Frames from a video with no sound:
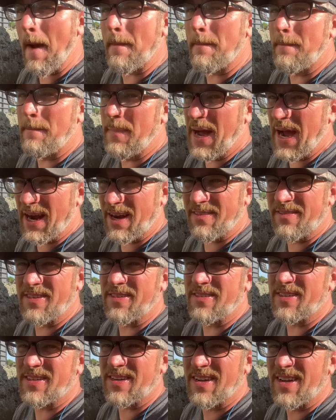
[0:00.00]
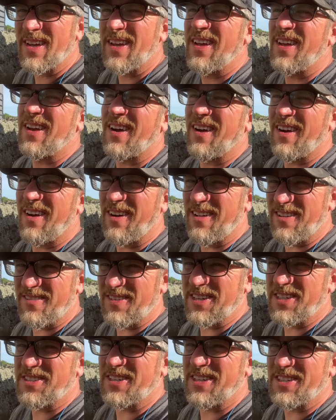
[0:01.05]
backfilling all of
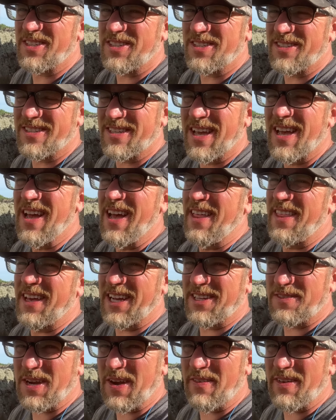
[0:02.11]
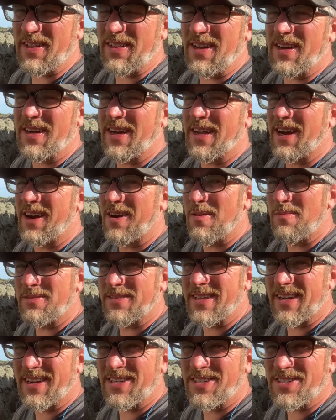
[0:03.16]
our trenches. Thanks for coming along on our
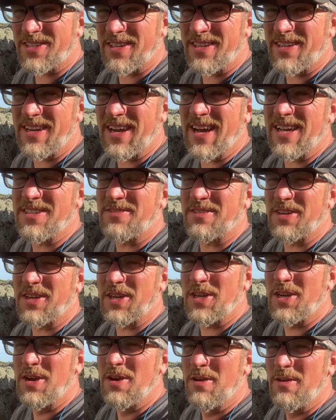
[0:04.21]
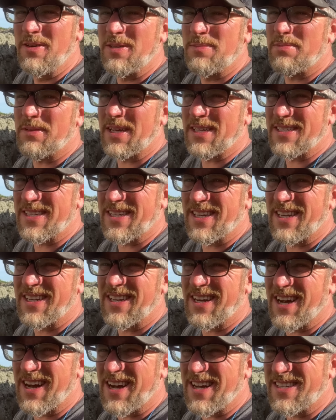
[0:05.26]
homesteading journey. You guys are a huge blessing to
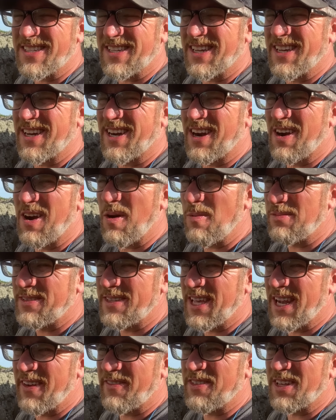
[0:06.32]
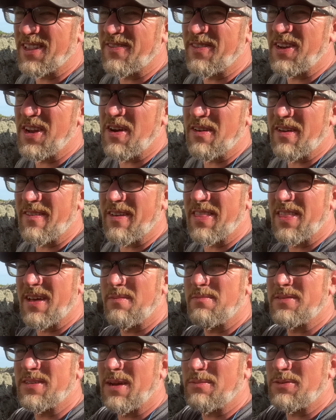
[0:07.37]
us in our homestead. If you like the video, give it a
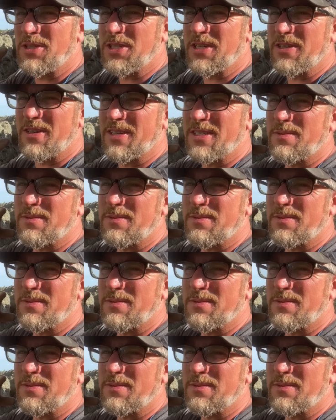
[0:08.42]
thumbs up, share it,